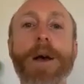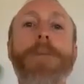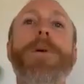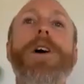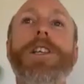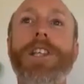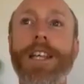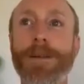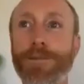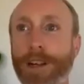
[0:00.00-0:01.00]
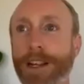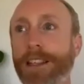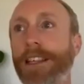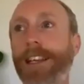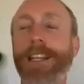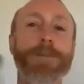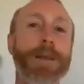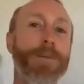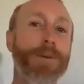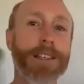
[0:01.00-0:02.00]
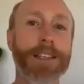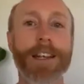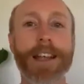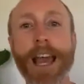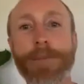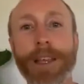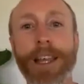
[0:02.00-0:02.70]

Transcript: perching and breathing and just being present and happy.